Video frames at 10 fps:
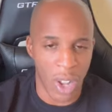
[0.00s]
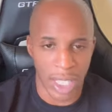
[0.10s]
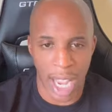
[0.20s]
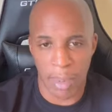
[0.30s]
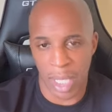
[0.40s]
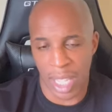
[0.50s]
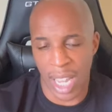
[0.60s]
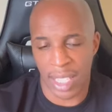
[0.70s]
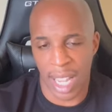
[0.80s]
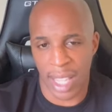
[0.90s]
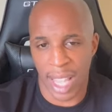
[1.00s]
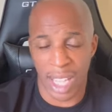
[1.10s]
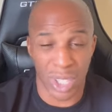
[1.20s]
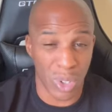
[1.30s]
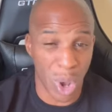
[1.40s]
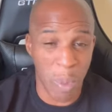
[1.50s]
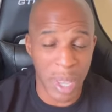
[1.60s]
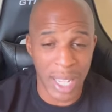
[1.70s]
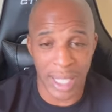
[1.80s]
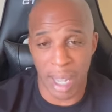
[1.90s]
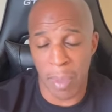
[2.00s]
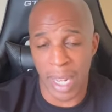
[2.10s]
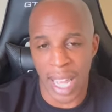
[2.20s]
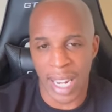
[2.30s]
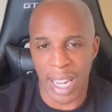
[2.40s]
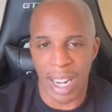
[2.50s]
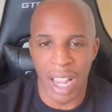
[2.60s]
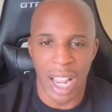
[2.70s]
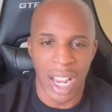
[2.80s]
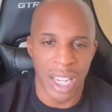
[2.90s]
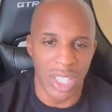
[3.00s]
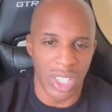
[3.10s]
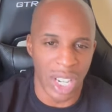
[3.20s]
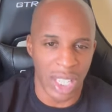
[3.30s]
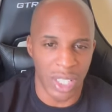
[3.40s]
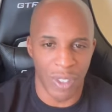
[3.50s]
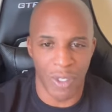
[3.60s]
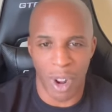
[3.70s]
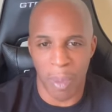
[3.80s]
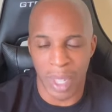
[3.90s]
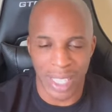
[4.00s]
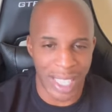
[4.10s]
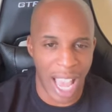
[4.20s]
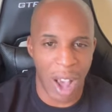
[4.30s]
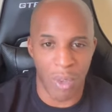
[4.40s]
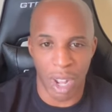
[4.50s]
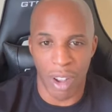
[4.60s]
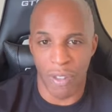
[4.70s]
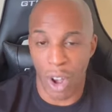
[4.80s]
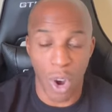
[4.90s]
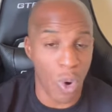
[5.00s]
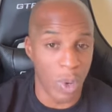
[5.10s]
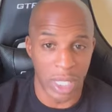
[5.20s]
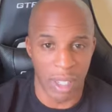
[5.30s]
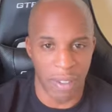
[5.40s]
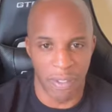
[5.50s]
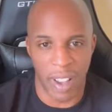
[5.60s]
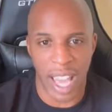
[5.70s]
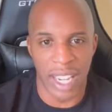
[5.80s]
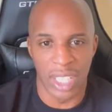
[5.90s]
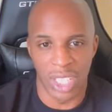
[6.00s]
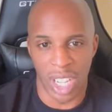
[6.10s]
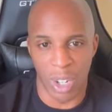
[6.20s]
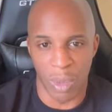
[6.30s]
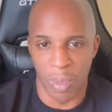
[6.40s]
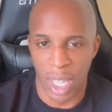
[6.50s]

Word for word: types of things like that. So don't be intimidated just from the sound of, oh, it's a fighting gym.